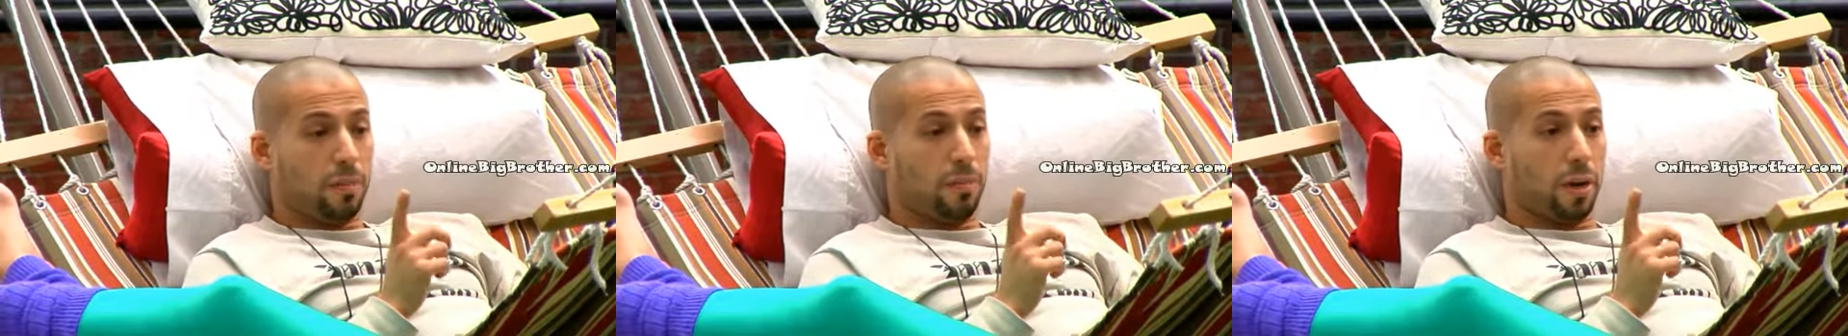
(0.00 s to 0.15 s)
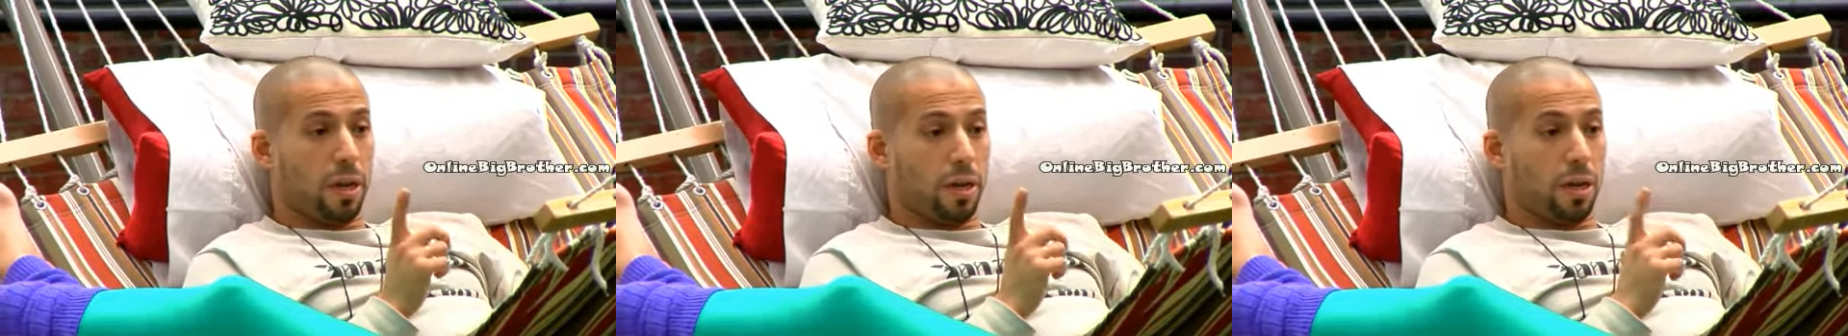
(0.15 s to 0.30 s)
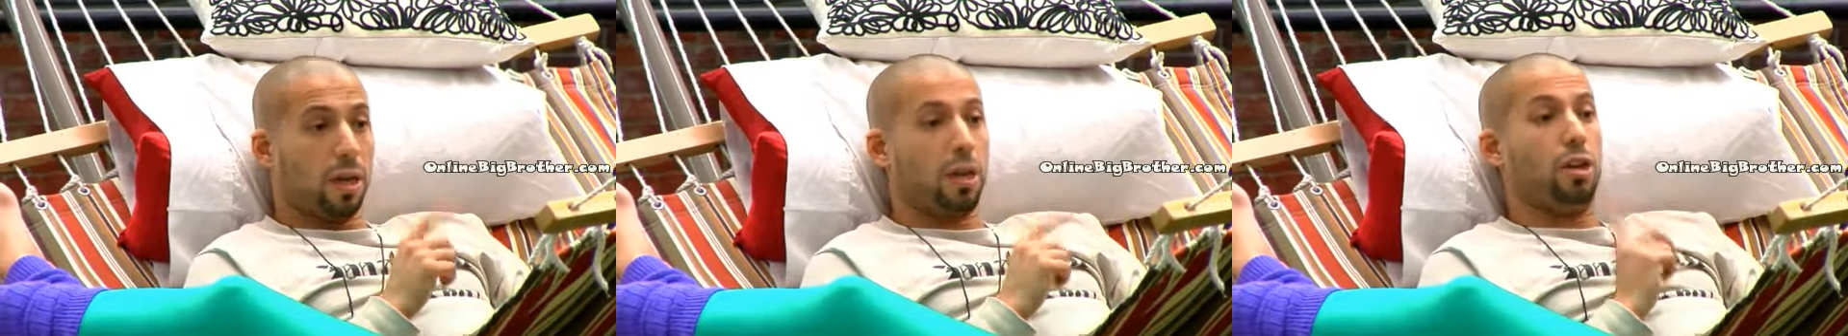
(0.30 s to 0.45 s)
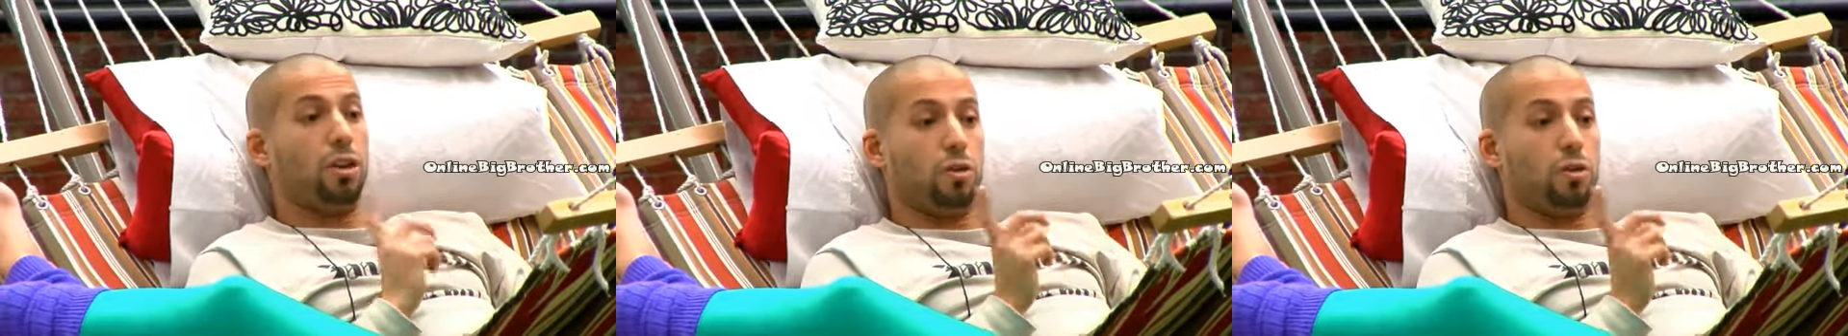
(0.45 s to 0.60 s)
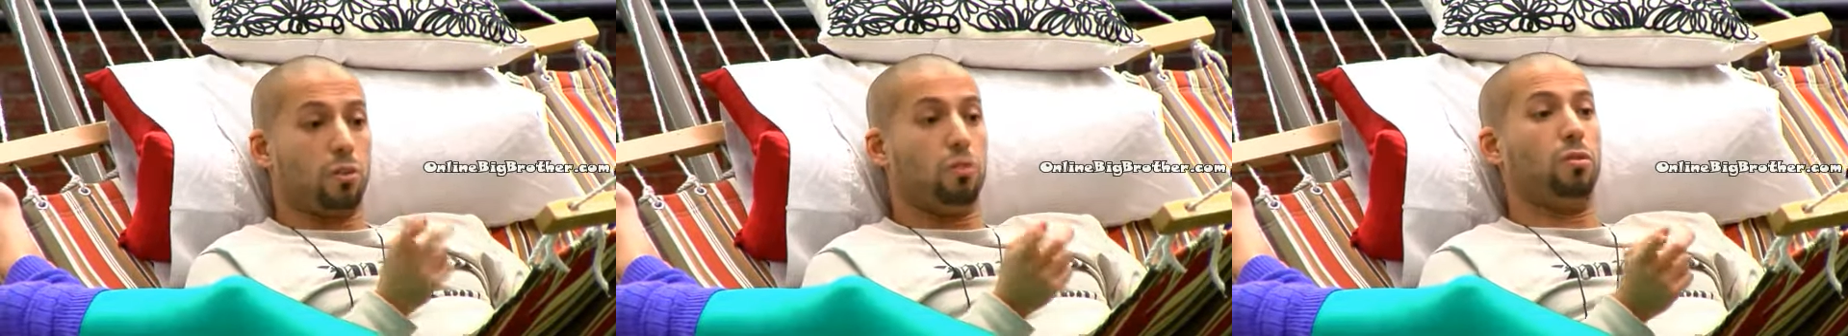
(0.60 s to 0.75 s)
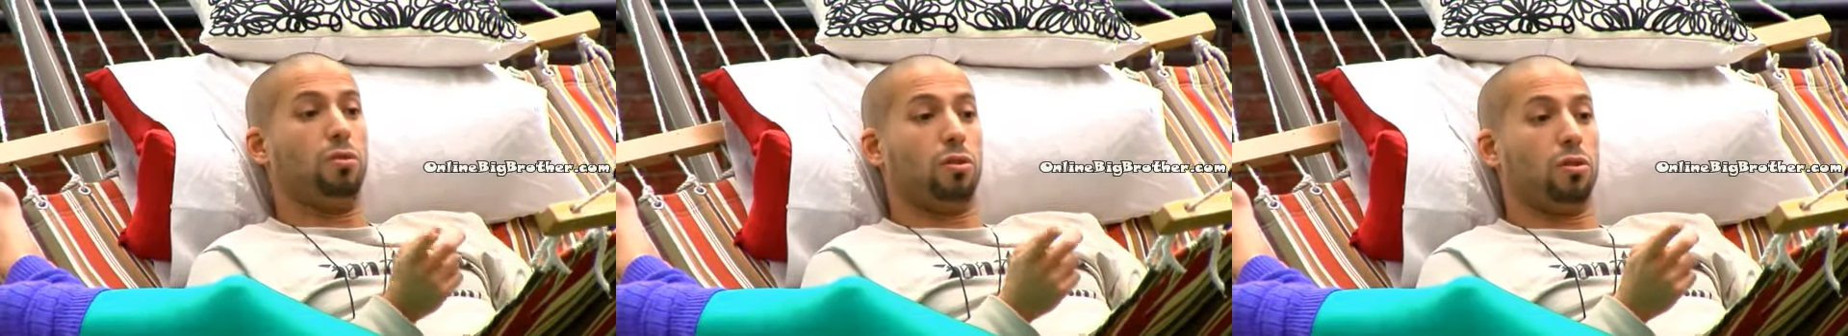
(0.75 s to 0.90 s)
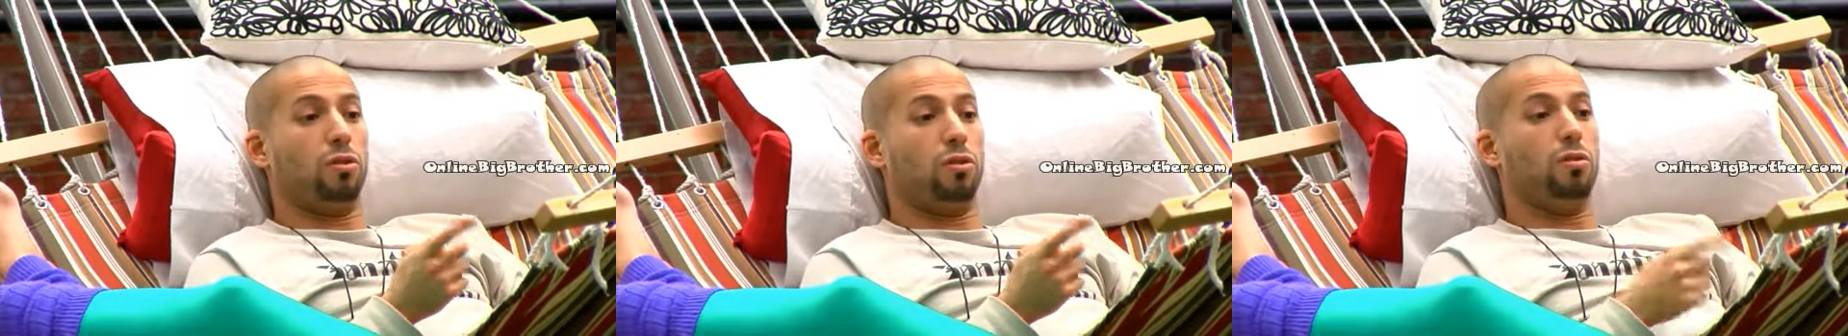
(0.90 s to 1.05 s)
like you're going
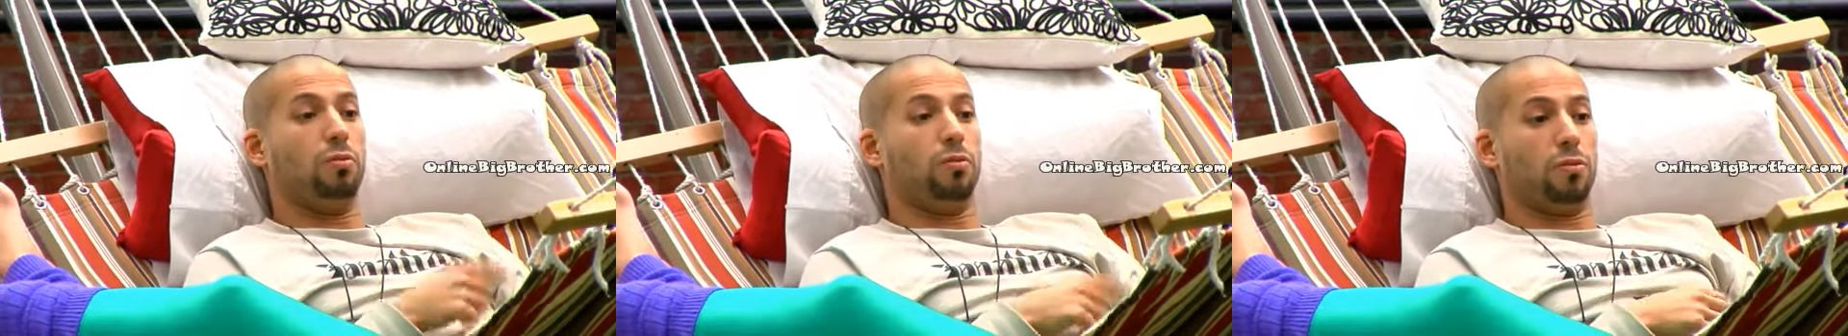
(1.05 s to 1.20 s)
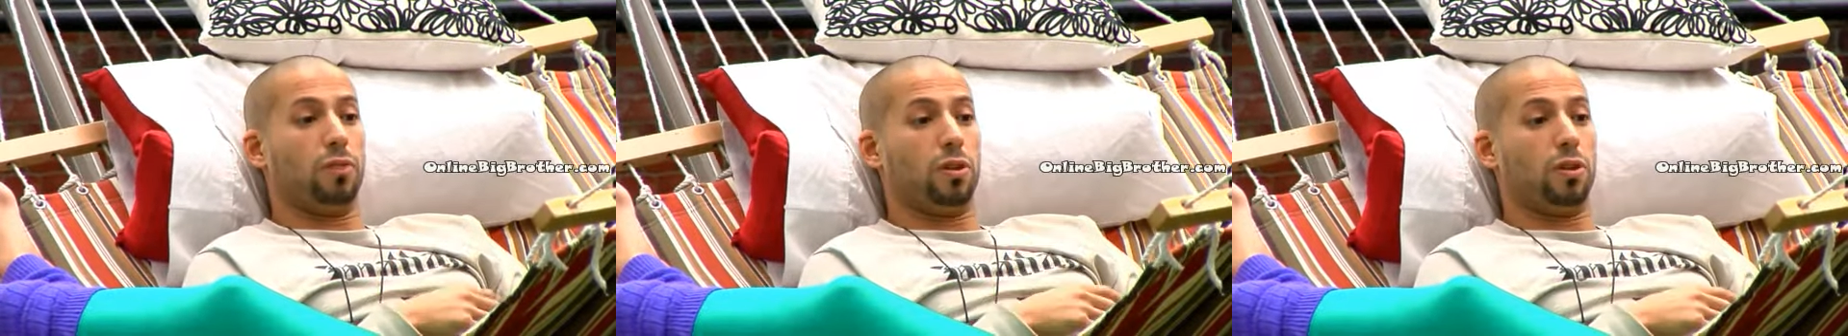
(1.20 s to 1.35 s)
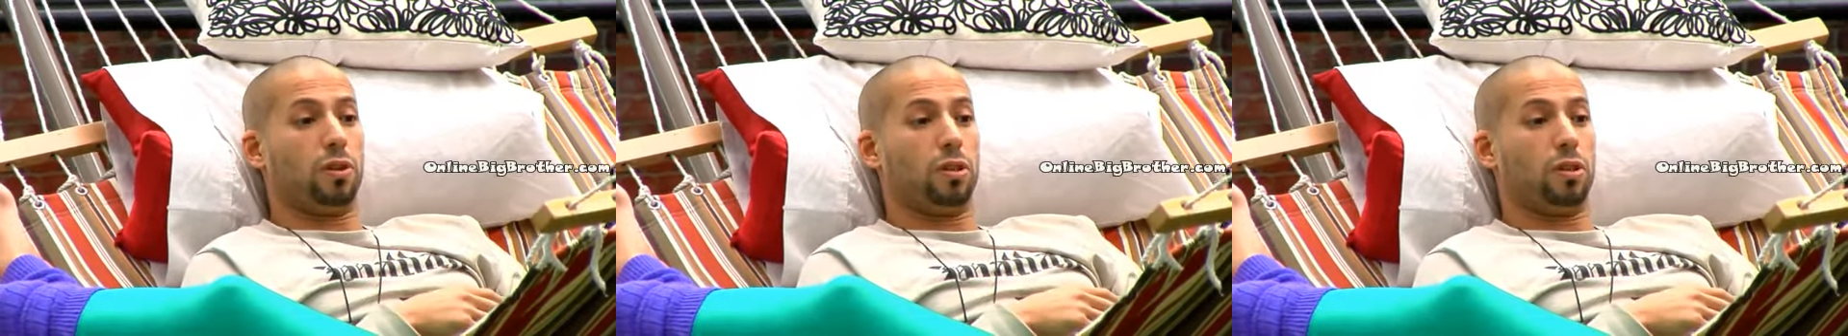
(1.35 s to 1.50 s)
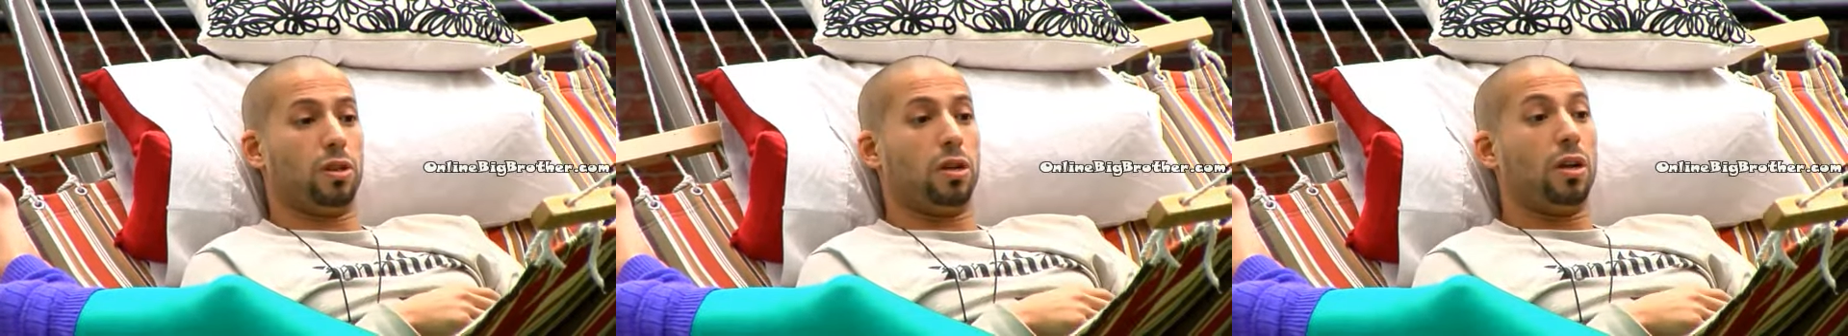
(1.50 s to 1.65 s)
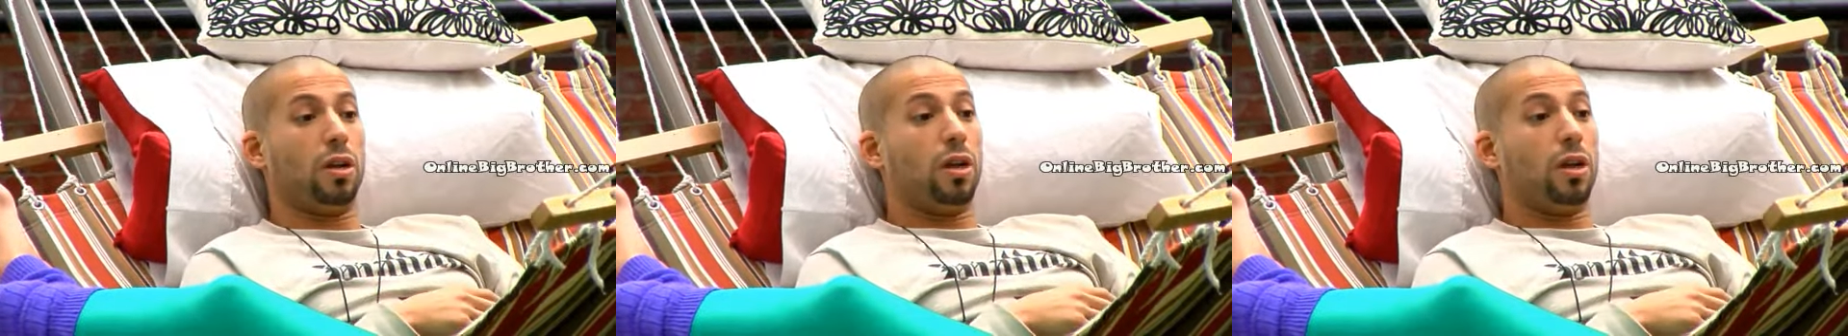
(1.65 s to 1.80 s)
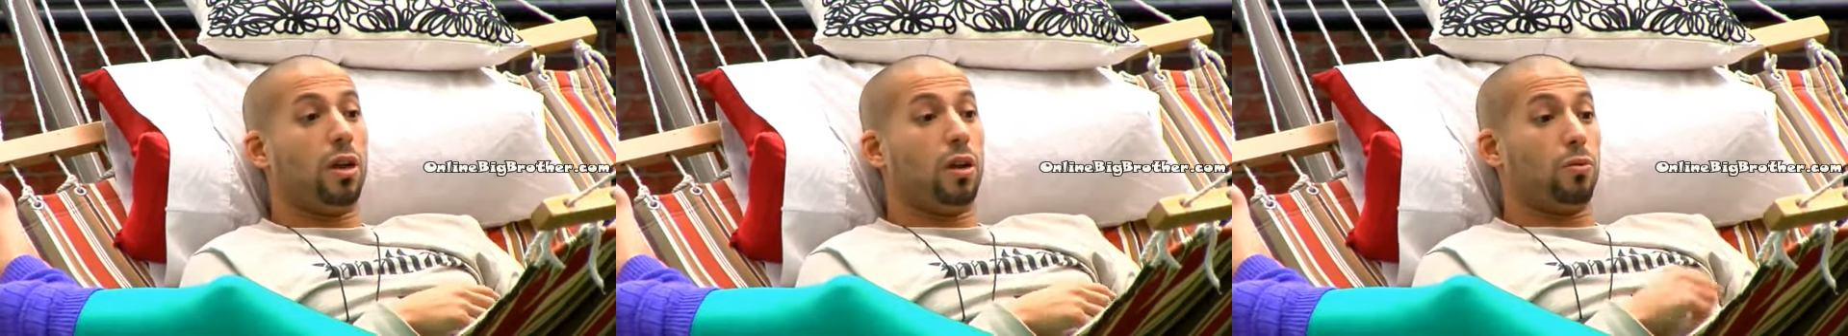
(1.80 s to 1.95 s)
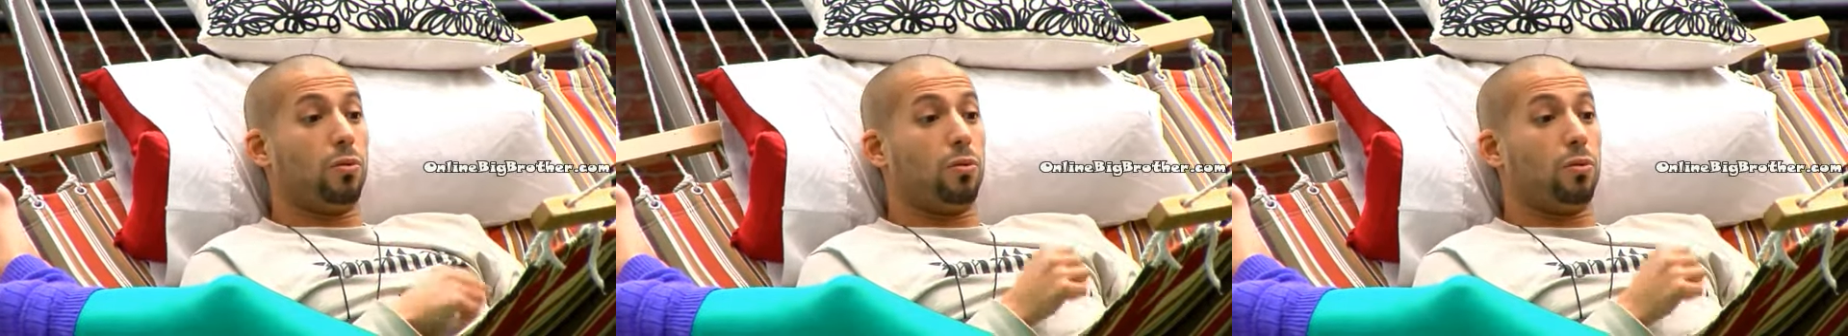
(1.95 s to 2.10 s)
home for sure. Mm-hmm.